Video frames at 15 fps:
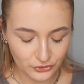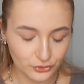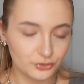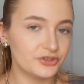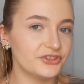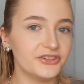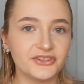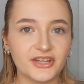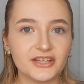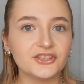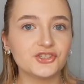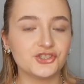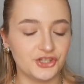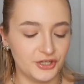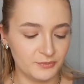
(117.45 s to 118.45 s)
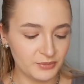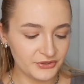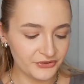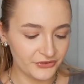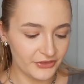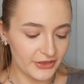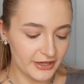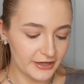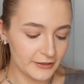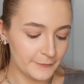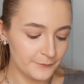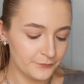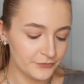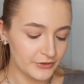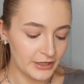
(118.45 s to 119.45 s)
So this is not the cheapest thing.
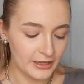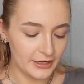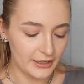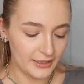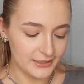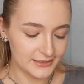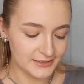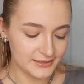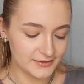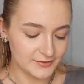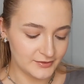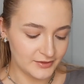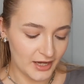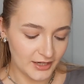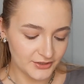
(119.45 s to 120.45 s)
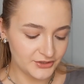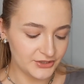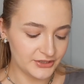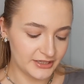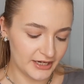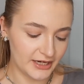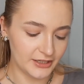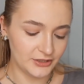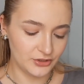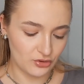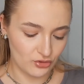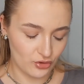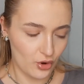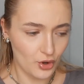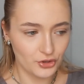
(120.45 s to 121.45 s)
It's 99
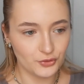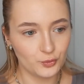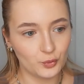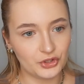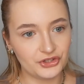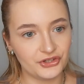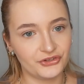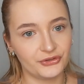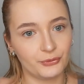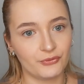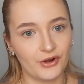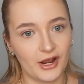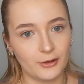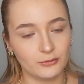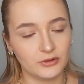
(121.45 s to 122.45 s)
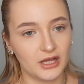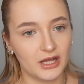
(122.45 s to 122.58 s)
RON, which is around